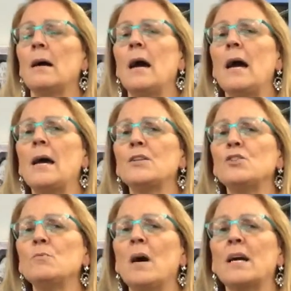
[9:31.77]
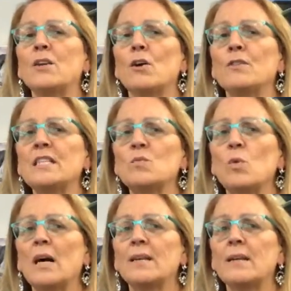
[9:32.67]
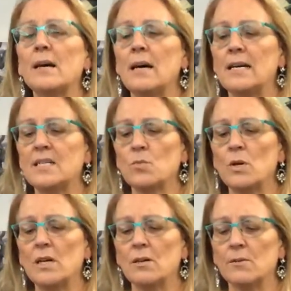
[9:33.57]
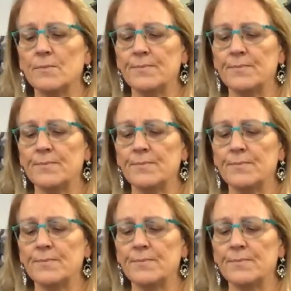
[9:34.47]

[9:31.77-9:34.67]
And you might know this one as well.